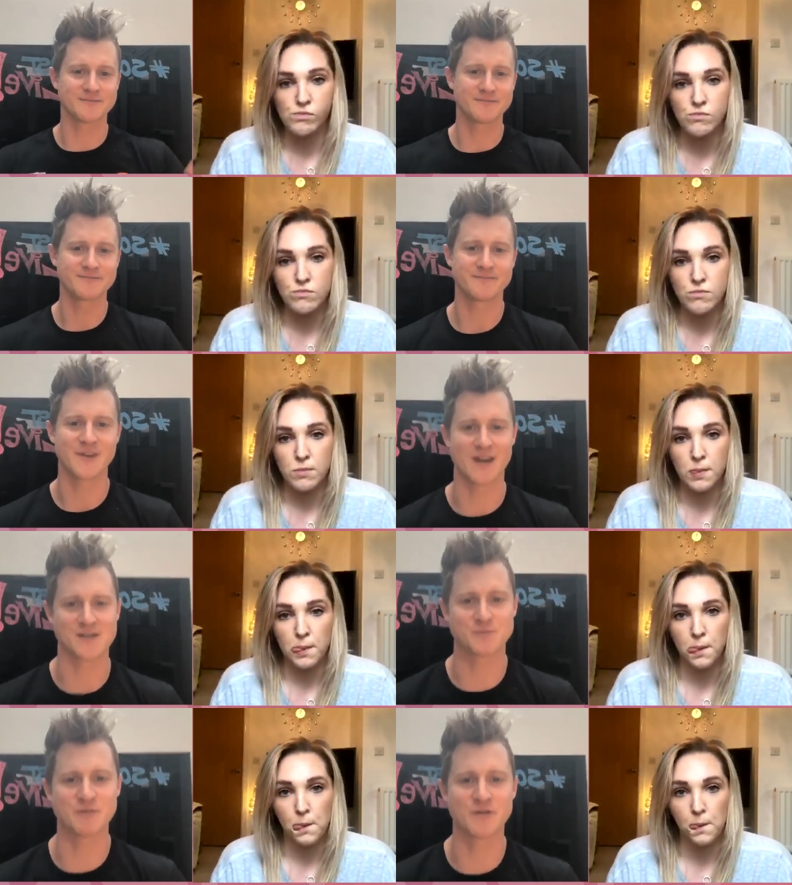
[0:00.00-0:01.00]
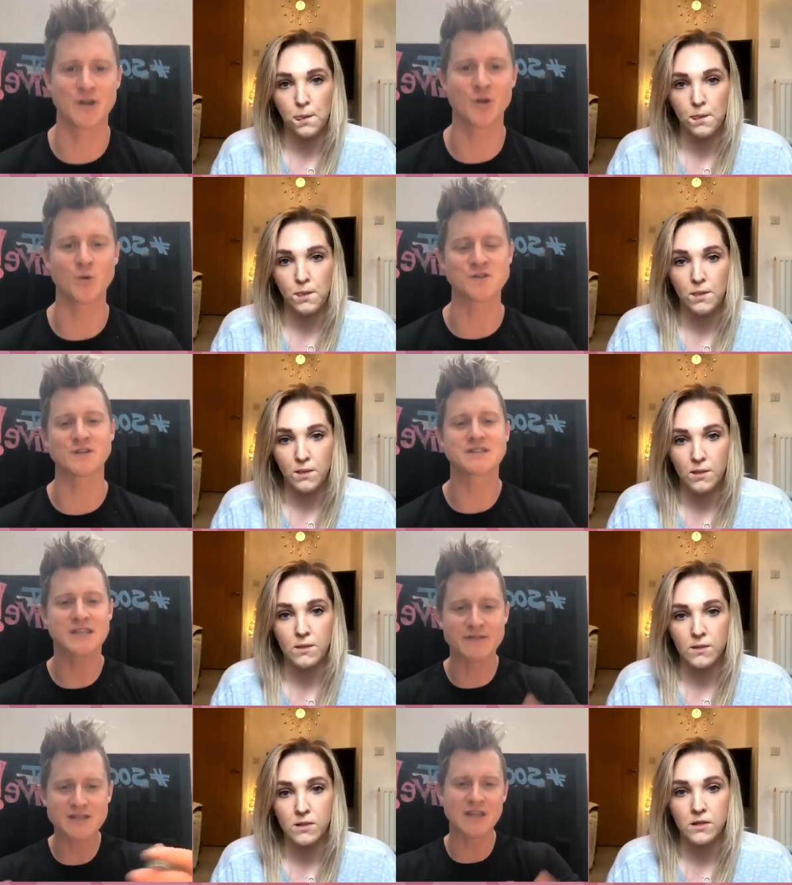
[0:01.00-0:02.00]
Speaker 1: yeah, it's been really cool. So give
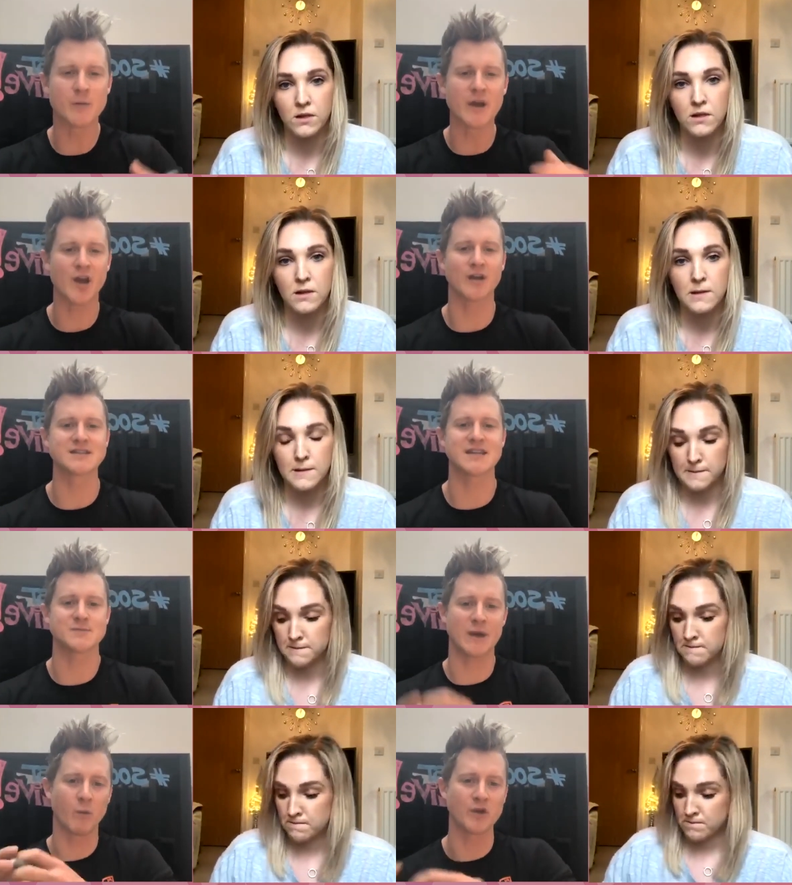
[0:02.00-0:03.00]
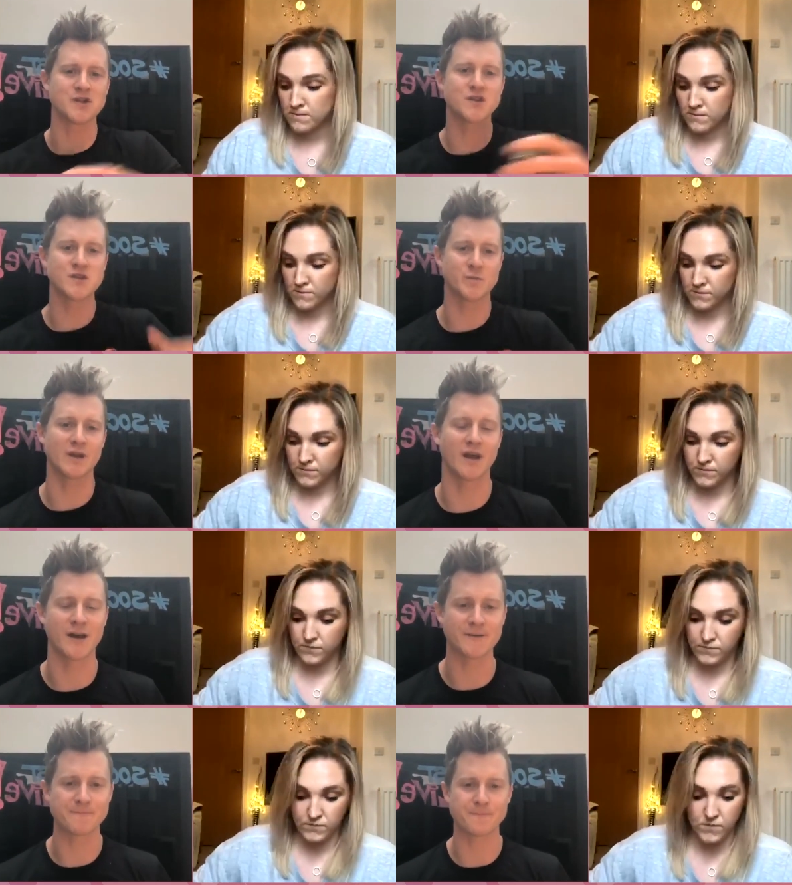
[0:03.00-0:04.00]
us a little bit of context about what your journey's been like.
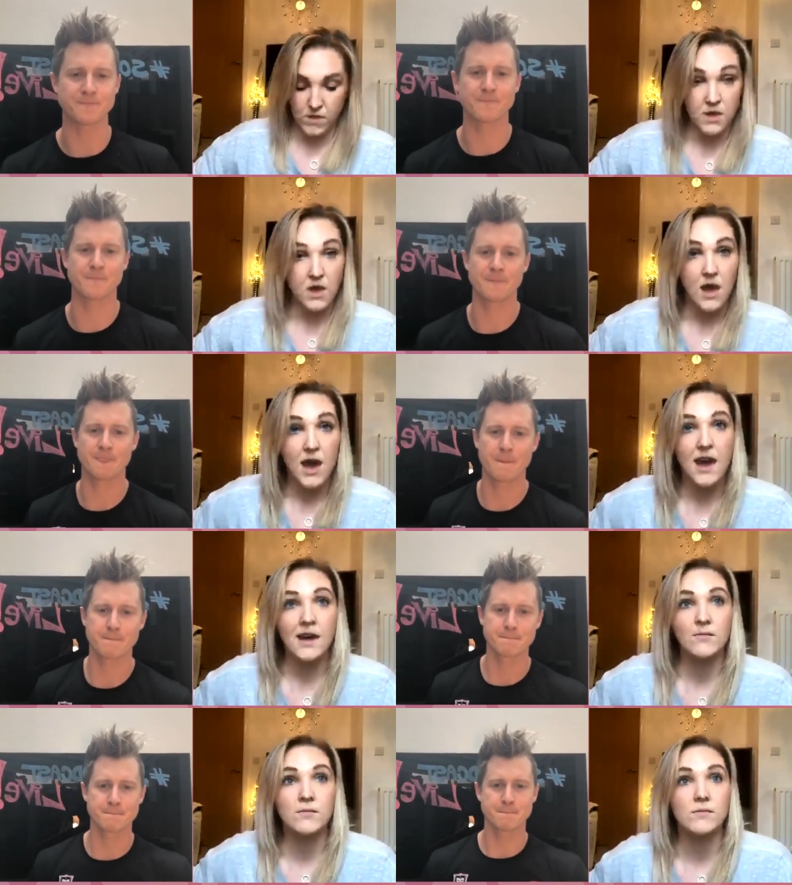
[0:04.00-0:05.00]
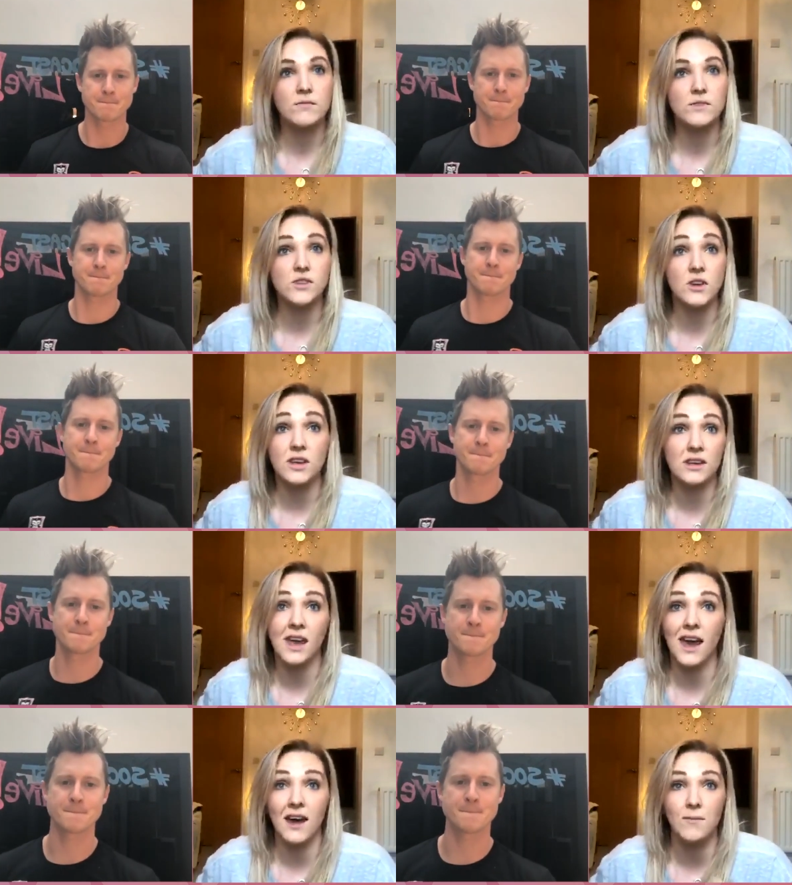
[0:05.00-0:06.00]
Speaker 2: Um. So yeah,
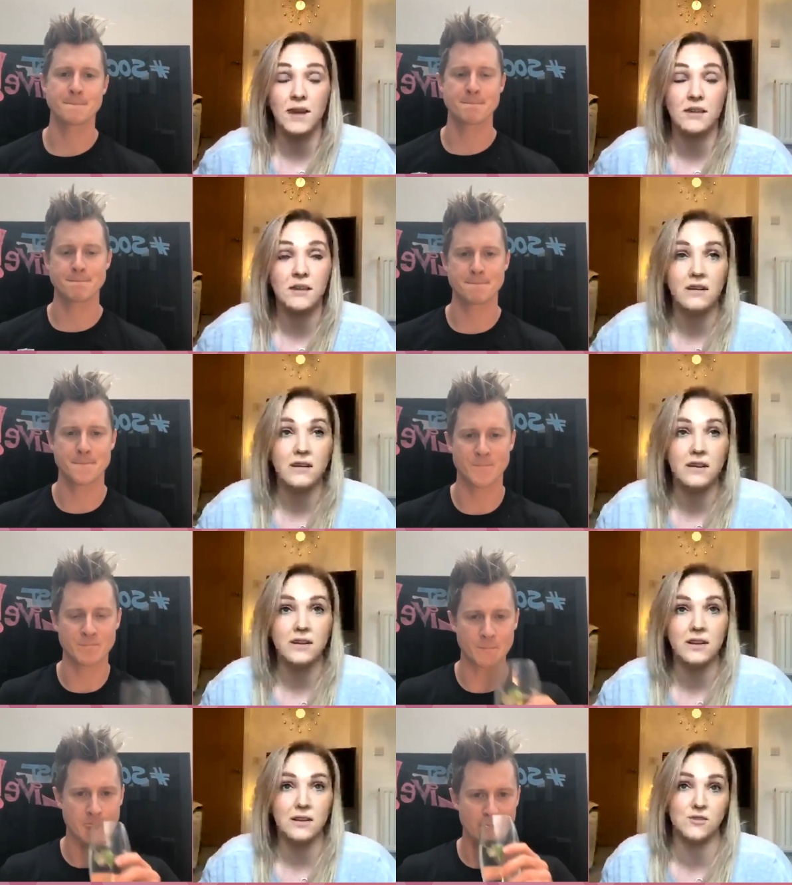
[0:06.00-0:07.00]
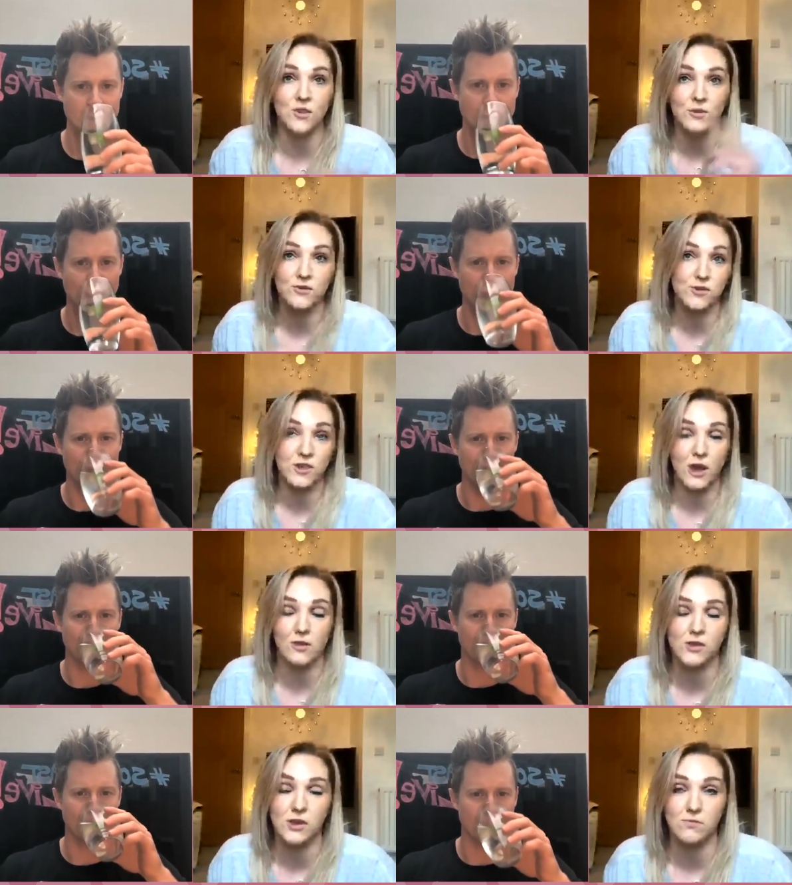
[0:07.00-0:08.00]
I mean, sort of just to go
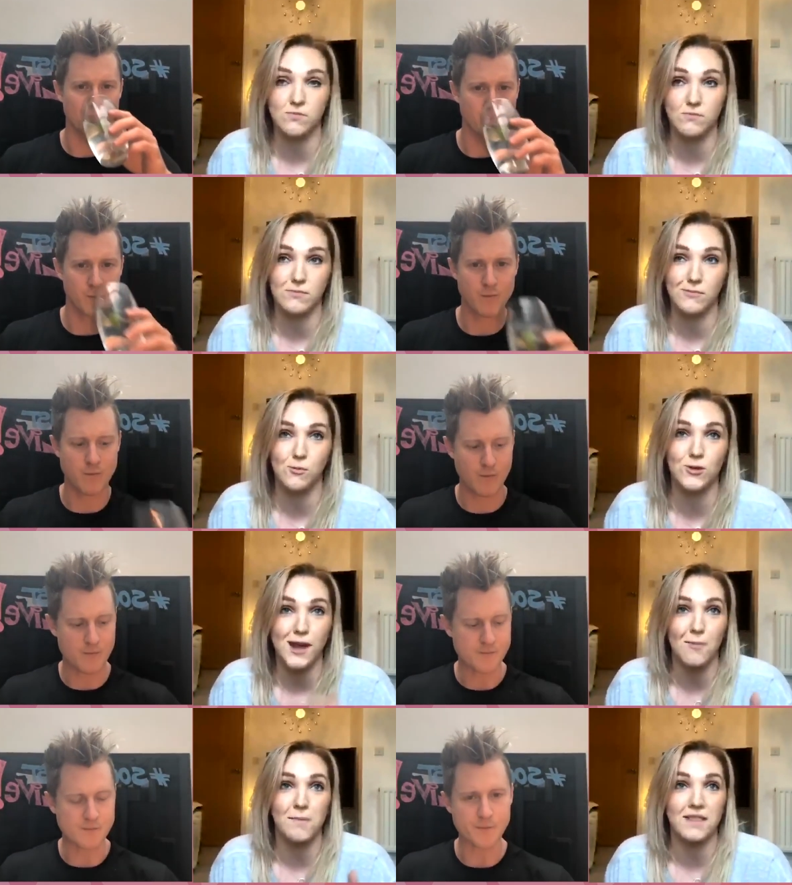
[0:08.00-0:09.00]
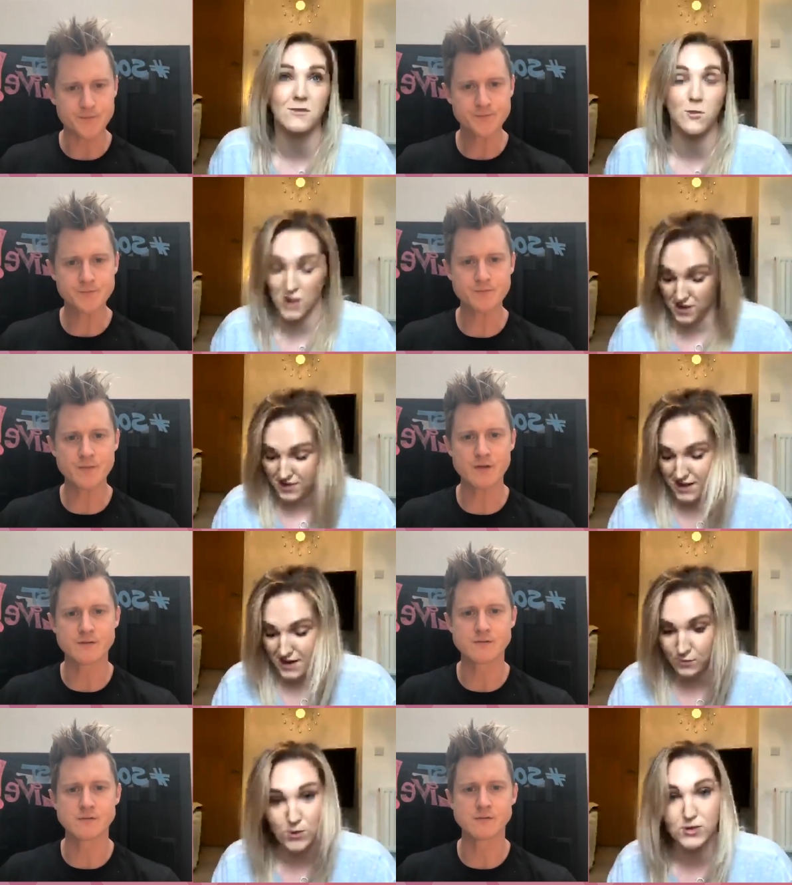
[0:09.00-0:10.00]
to you, would that be the word that I'd
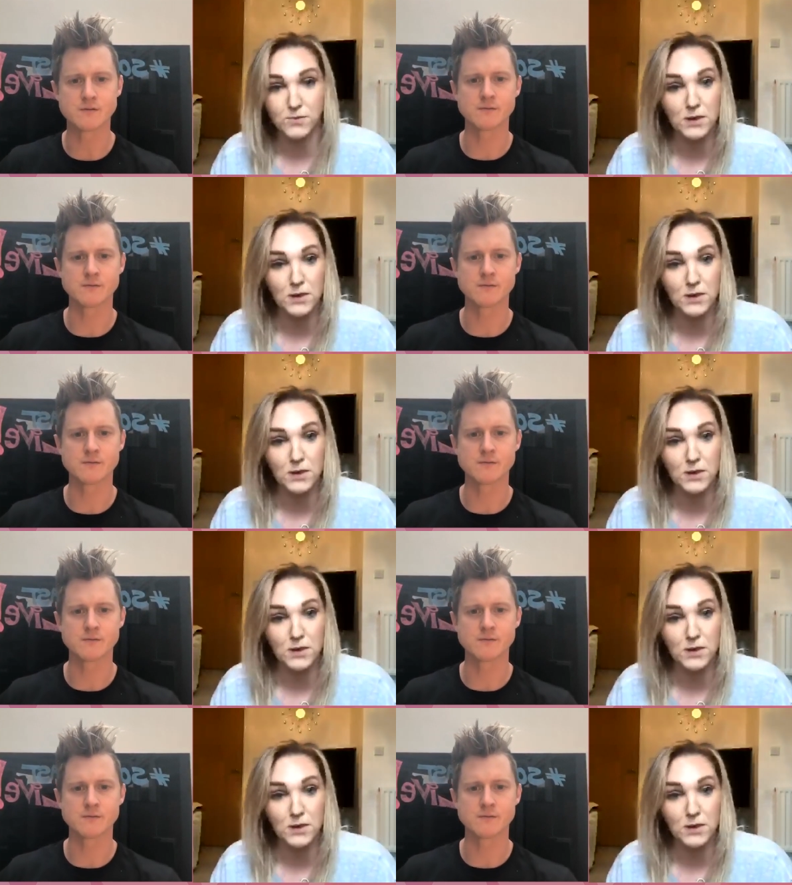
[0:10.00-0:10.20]
want people